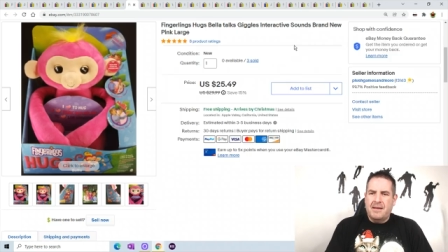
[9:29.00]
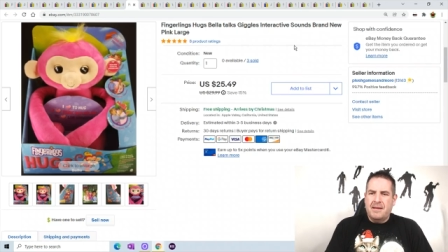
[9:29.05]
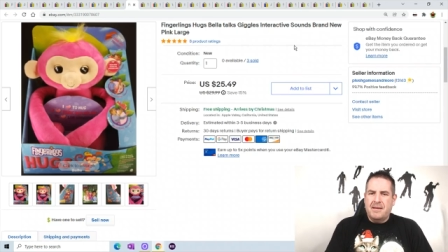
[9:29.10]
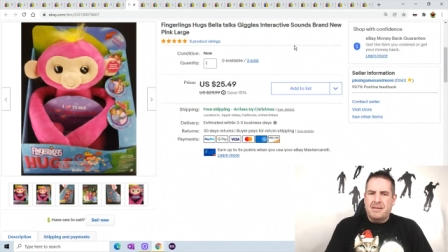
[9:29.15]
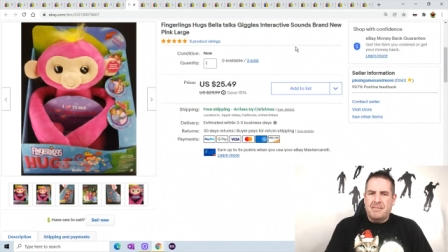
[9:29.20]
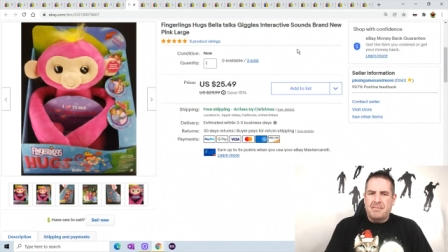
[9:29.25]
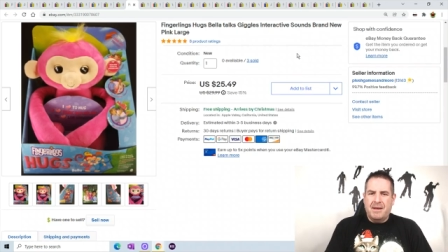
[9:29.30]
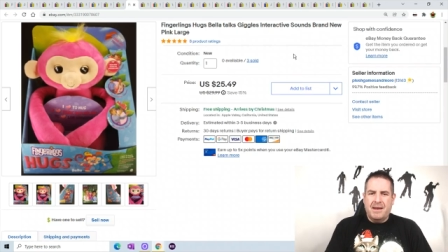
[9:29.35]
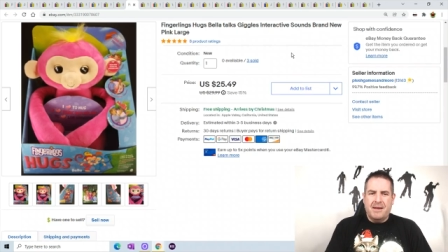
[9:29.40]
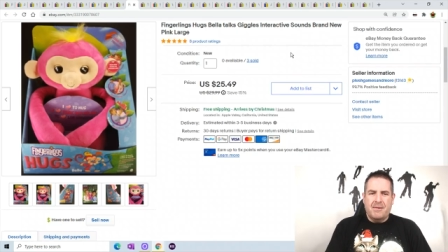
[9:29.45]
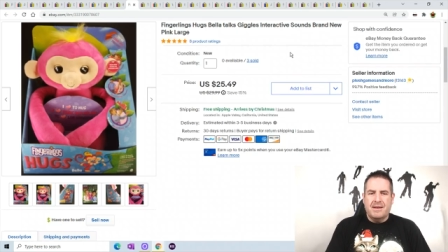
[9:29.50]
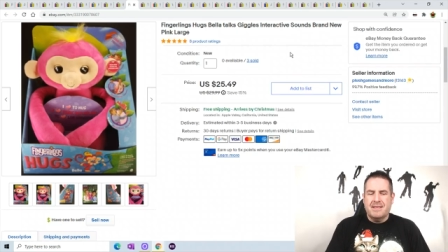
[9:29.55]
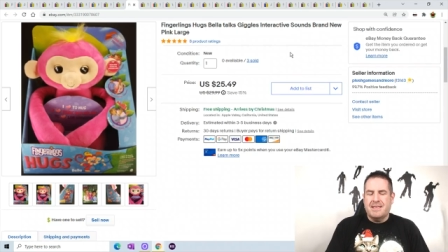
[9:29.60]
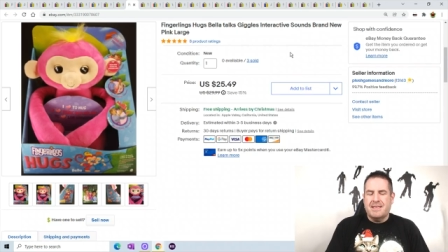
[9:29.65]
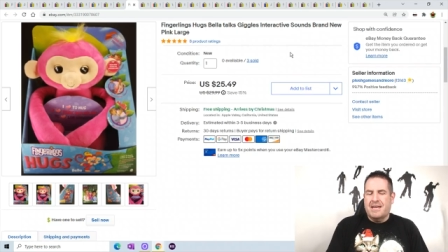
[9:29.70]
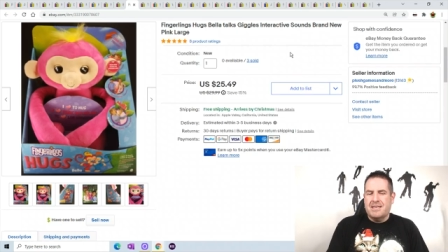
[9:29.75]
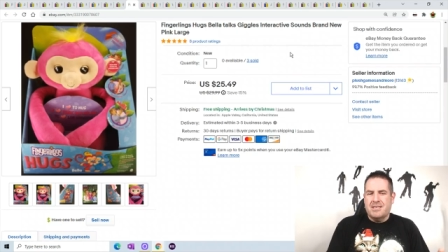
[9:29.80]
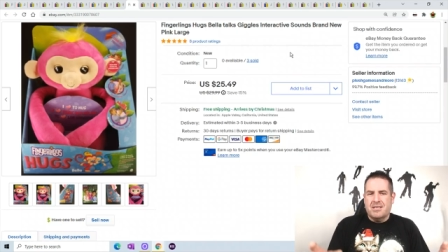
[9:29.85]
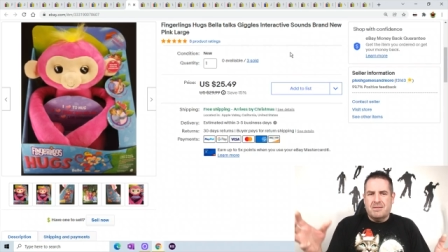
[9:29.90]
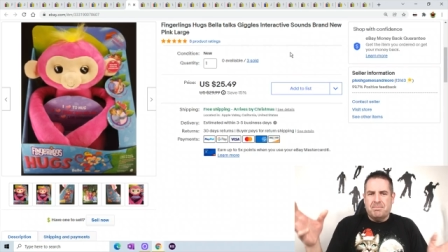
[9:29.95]
But anyways,
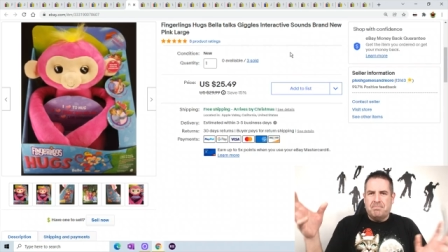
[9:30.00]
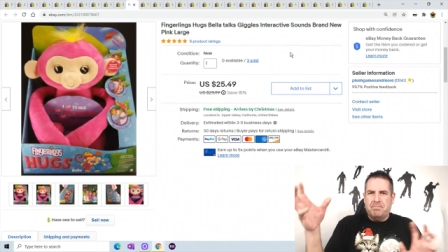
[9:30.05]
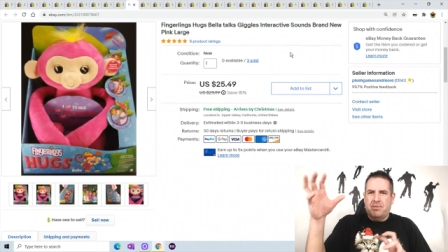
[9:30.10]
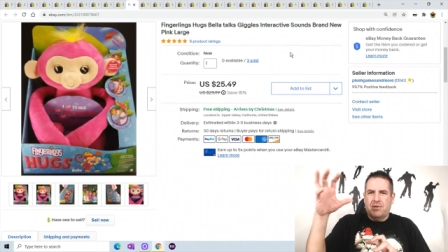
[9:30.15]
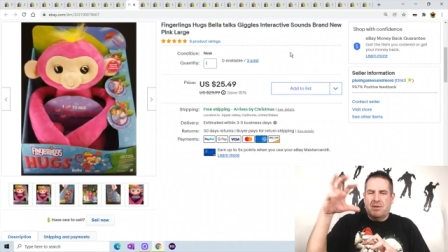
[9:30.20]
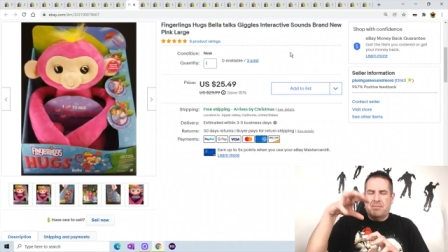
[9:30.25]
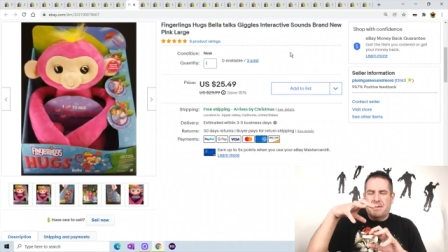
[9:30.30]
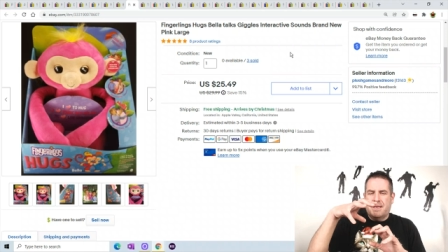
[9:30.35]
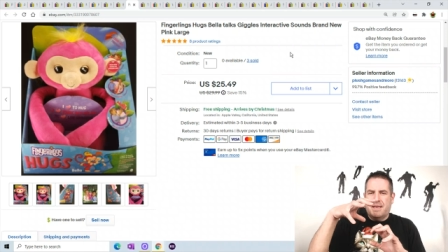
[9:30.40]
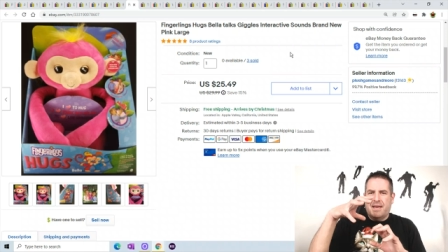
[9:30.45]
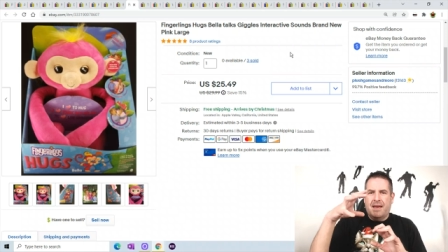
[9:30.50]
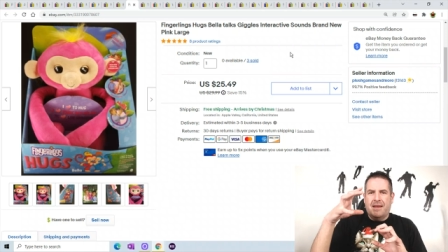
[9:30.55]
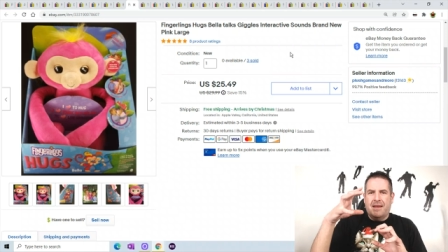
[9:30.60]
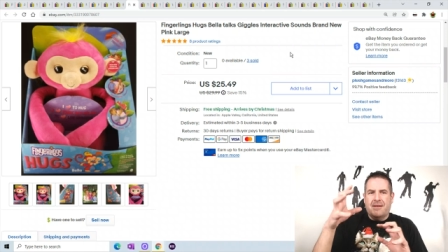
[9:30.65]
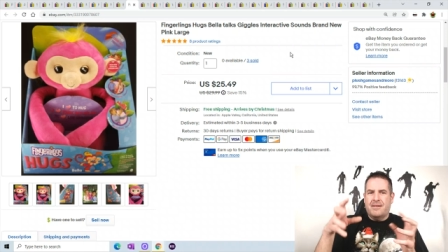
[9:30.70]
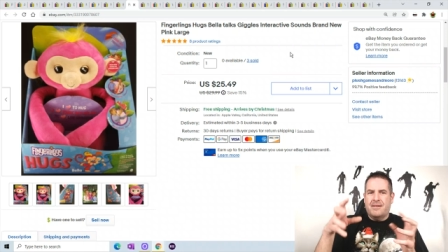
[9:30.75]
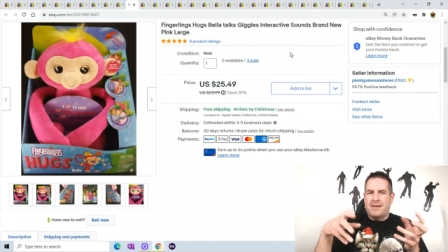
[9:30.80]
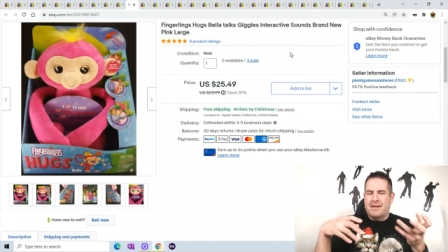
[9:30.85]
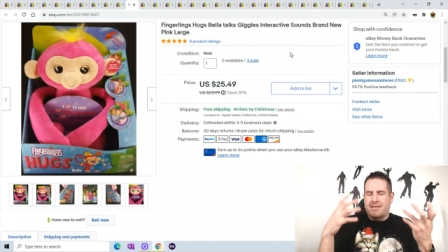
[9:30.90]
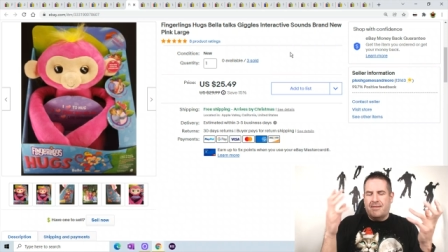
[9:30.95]
I just put them
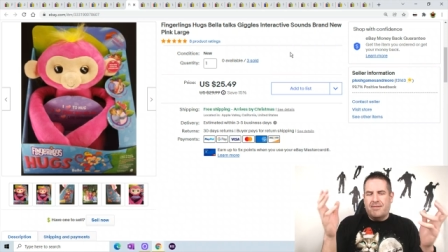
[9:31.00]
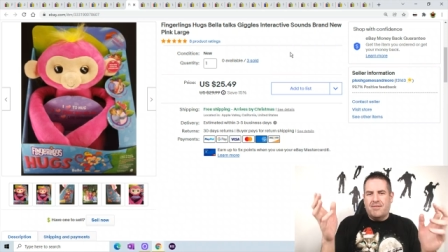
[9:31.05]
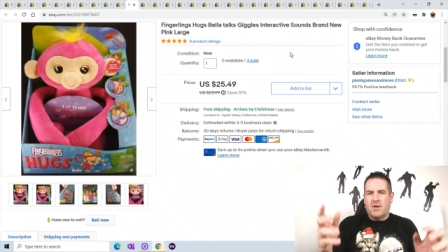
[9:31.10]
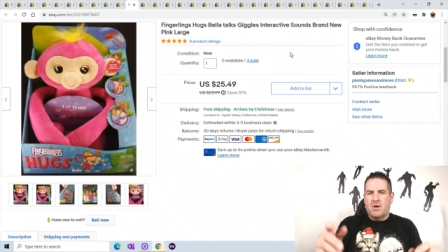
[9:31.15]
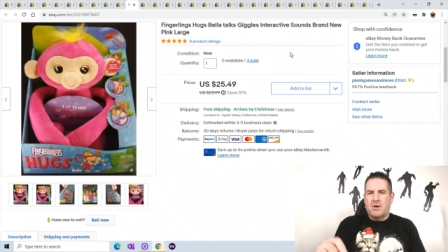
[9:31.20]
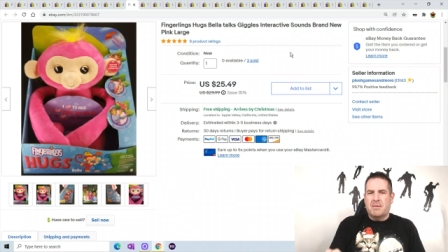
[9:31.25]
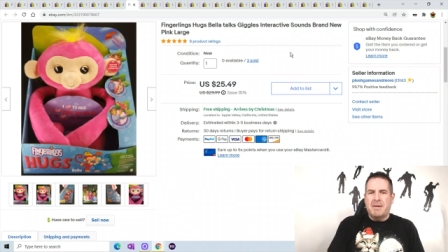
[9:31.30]
together and threw